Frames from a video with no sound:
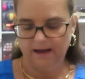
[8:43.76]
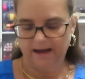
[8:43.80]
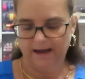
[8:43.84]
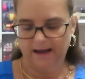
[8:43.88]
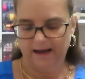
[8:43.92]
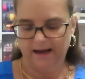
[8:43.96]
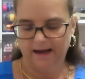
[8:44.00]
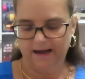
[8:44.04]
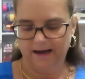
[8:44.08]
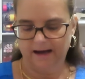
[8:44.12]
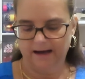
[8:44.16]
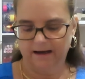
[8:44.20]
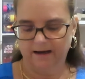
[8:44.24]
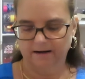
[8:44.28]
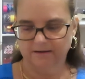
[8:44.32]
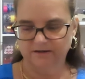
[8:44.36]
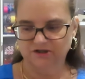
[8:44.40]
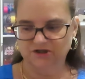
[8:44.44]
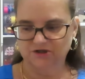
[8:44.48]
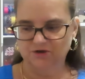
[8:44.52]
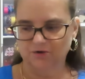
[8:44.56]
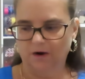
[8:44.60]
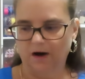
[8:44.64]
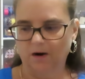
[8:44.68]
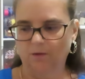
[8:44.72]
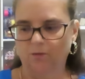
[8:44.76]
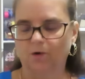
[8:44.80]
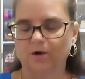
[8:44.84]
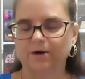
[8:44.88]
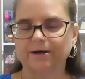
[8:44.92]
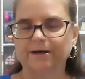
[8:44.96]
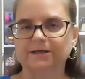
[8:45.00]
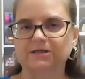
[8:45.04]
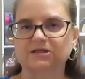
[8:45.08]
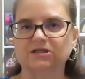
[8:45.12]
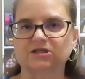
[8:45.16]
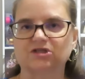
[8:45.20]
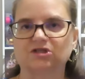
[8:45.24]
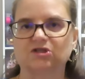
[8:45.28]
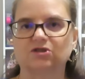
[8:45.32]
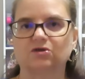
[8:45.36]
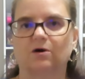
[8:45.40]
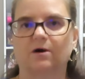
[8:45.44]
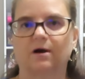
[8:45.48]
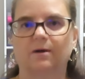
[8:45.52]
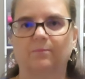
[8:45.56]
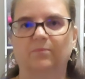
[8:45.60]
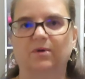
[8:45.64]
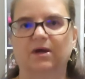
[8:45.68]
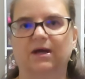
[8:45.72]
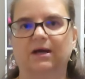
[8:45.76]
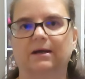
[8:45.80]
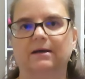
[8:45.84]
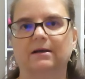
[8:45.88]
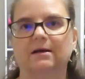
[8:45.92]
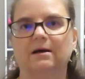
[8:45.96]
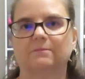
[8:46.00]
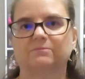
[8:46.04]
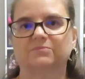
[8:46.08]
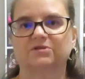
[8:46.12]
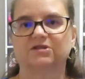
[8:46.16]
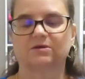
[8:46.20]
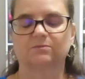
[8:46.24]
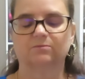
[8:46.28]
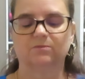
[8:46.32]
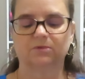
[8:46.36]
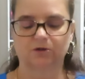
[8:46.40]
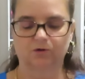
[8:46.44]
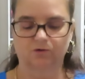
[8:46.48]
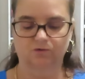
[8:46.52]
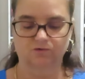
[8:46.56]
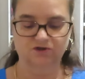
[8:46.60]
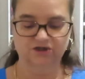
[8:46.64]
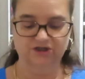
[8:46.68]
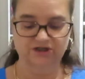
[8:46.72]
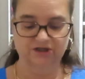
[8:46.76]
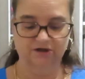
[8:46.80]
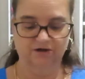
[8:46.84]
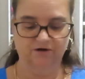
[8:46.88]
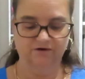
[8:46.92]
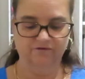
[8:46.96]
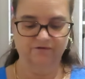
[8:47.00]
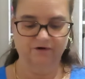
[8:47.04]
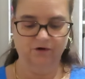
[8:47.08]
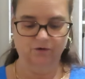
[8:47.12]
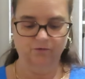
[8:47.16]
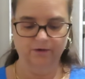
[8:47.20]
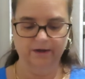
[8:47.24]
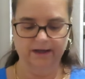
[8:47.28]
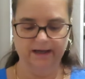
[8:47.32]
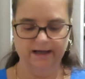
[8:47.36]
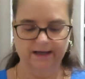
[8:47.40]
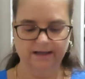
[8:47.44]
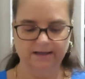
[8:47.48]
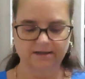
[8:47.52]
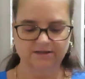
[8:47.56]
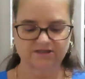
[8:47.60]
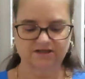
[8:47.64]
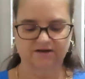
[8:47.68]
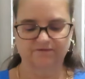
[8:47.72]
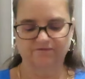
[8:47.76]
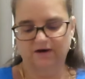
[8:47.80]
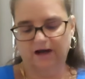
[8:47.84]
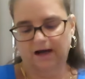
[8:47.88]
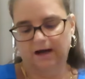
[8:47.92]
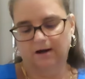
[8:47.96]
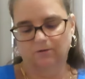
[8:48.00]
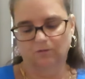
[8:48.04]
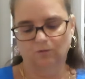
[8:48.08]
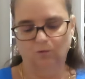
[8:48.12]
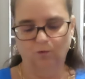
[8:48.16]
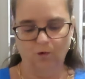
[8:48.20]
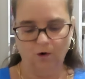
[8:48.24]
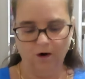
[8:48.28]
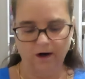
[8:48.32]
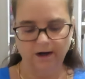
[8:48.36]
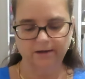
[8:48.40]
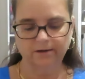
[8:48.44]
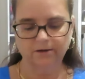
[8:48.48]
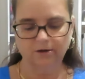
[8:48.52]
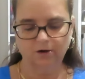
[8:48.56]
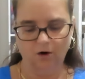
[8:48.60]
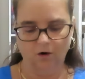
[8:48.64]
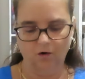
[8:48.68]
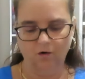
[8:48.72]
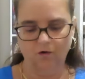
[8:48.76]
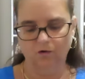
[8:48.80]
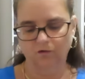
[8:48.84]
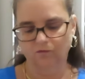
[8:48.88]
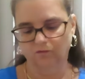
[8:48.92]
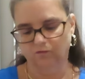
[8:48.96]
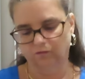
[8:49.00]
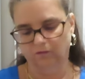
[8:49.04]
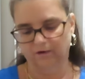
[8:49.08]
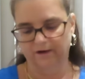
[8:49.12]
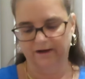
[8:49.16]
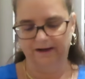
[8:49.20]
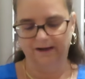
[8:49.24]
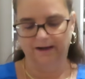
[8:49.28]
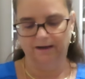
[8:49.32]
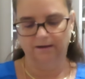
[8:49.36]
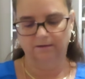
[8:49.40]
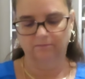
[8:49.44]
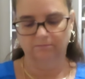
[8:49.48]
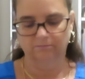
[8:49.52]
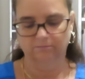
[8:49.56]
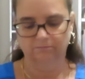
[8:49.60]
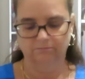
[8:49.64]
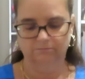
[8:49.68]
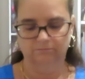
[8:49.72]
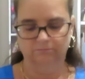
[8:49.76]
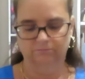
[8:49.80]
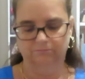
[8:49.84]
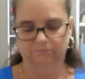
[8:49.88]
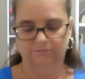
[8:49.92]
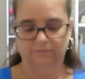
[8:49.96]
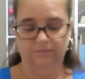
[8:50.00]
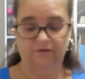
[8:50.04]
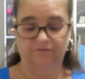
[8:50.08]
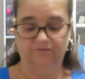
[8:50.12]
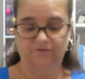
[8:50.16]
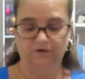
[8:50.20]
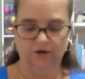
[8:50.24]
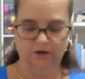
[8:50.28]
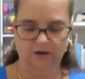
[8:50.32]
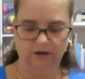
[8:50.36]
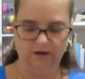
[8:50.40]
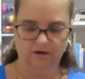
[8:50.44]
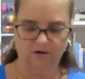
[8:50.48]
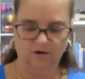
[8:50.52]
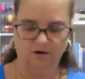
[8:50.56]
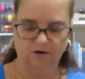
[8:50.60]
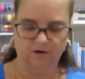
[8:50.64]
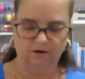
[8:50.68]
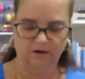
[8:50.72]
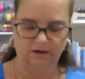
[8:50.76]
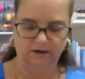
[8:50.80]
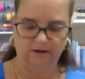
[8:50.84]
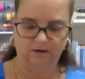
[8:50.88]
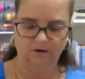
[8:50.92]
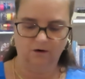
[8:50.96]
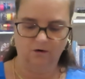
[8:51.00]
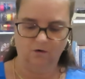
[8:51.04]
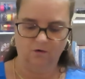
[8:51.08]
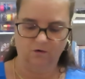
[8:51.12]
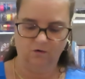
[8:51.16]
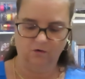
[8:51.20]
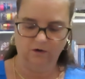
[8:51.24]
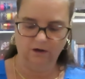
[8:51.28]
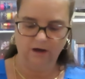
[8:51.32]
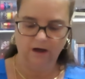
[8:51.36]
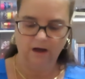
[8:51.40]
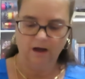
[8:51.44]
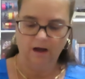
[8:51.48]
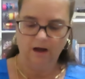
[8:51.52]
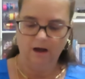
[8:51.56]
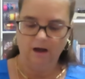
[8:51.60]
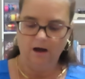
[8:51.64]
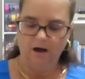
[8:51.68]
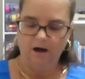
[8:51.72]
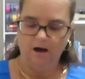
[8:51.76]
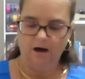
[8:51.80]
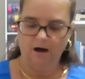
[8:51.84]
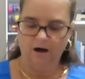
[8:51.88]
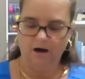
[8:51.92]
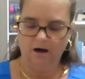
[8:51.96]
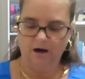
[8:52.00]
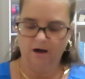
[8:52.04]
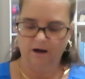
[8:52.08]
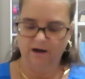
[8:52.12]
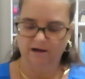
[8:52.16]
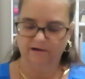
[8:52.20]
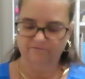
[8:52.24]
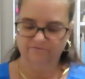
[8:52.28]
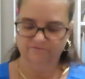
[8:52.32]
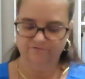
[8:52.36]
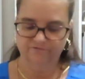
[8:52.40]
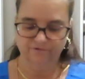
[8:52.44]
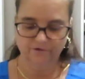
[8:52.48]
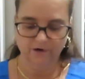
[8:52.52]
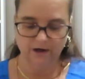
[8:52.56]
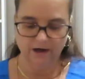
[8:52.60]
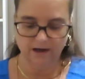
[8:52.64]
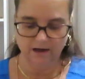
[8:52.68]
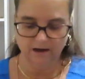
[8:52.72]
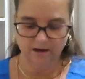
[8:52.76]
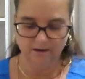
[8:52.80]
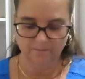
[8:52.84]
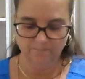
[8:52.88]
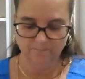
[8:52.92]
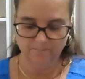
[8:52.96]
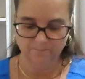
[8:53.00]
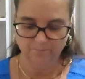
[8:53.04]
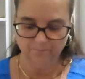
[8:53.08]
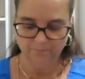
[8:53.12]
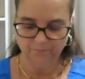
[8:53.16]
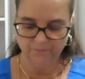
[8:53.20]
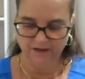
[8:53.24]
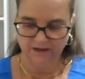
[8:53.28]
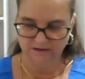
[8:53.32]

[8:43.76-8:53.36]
And so I wanted to start picking up some little silver rings. I've gotten one gold ring, if you can call it gold, uh, from